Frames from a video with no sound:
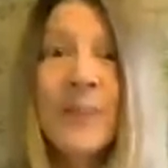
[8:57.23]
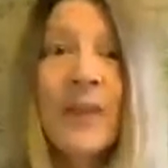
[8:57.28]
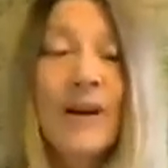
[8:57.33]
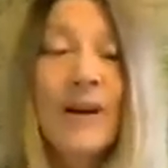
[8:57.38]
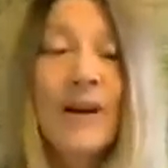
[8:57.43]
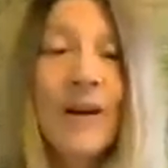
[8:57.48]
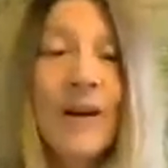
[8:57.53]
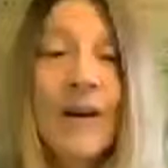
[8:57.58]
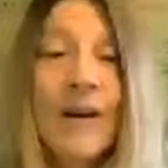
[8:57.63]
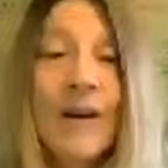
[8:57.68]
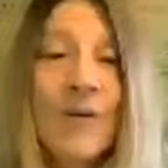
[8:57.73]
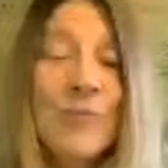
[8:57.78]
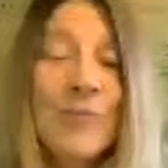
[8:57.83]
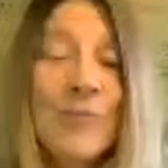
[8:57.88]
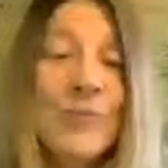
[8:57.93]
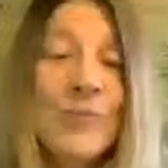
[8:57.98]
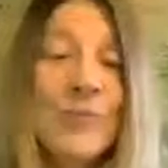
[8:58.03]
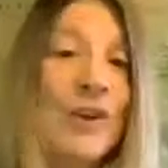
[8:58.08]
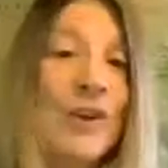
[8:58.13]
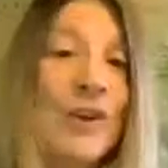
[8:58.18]

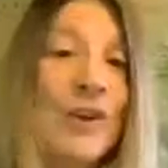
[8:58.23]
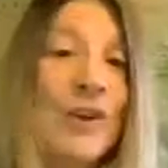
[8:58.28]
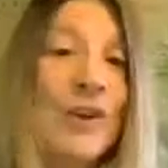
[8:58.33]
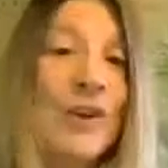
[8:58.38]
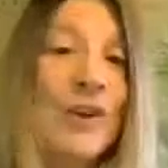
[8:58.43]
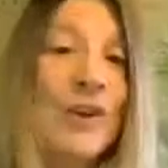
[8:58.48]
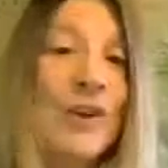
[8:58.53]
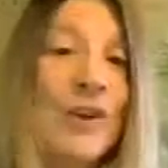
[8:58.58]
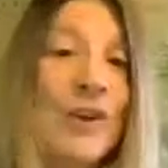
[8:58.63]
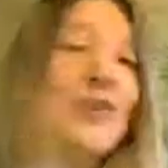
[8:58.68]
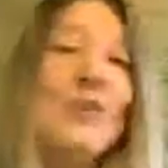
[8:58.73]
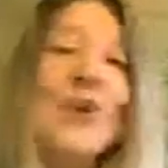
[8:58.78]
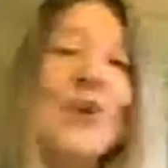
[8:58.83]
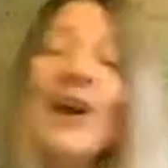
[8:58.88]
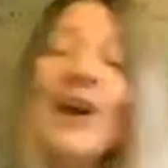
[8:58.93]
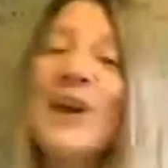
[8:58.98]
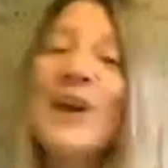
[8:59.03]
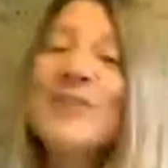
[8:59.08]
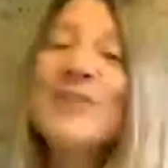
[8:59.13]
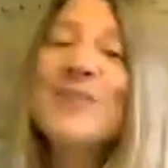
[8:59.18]
So if you
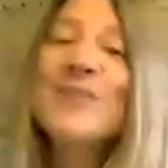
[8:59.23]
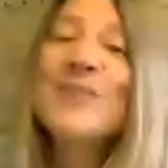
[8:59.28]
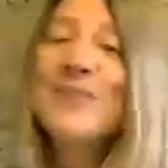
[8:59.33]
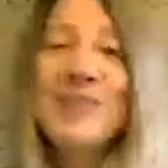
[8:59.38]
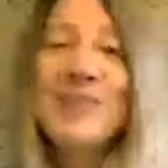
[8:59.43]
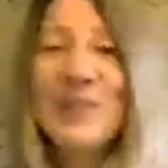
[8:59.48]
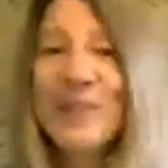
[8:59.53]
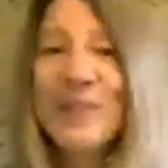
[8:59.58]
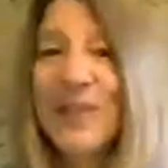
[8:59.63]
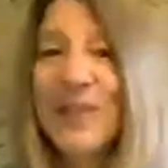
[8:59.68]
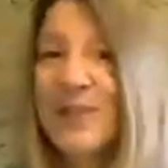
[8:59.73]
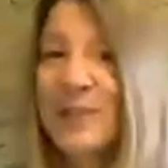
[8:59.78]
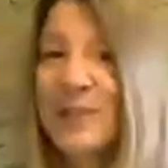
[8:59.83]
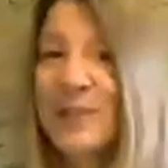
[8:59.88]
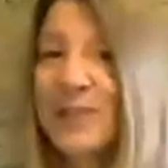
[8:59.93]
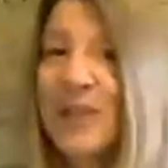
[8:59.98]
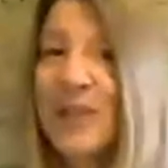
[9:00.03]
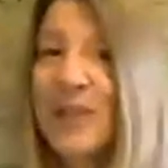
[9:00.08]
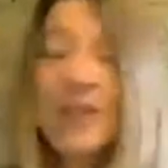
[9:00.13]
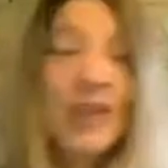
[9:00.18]
message the
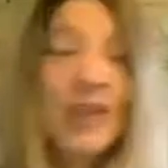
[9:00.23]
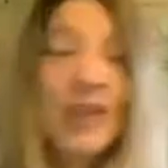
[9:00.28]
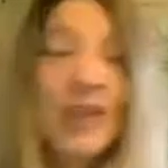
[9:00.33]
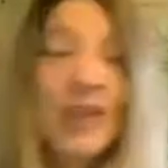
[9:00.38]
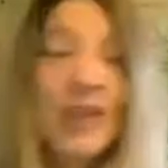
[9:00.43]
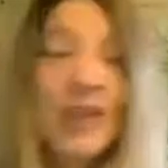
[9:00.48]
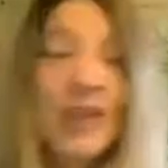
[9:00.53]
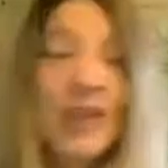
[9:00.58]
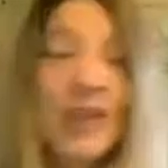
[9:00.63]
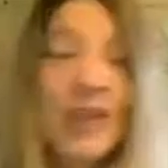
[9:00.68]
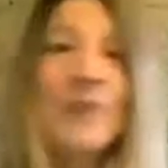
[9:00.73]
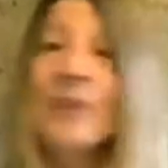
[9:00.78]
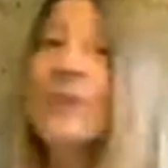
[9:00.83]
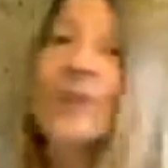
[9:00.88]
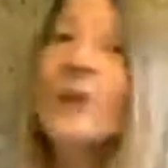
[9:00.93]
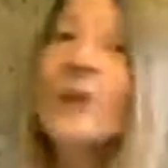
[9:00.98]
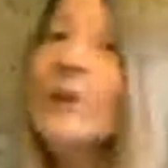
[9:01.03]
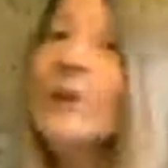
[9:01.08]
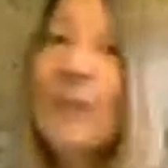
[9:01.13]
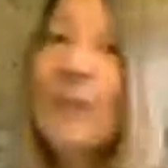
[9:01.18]
Facebook page, you're going to talk to me.
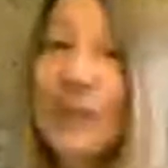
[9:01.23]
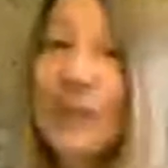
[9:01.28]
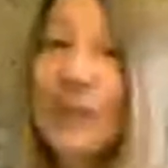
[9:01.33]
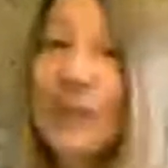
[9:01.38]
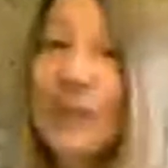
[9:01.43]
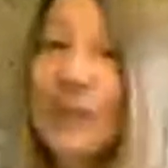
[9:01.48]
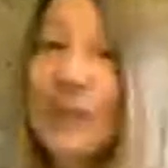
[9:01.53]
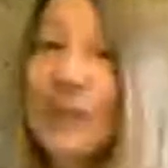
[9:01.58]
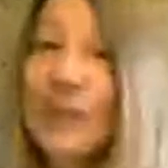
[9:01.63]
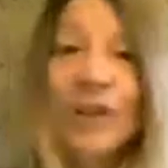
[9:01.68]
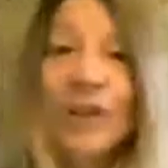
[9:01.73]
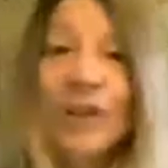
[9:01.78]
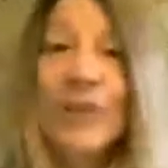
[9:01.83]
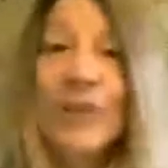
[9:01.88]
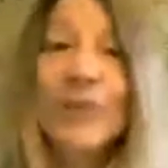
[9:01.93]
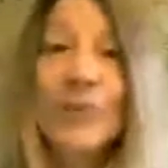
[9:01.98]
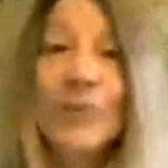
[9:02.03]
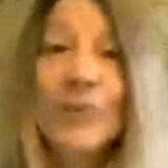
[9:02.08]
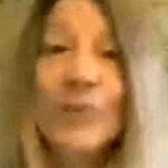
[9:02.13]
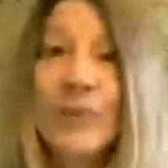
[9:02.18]
If you email the shop, you're going
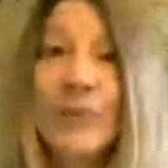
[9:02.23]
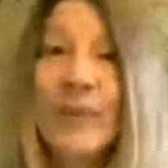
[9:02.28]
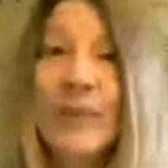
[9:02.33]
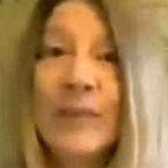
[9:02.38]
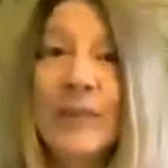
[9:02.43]
to talk to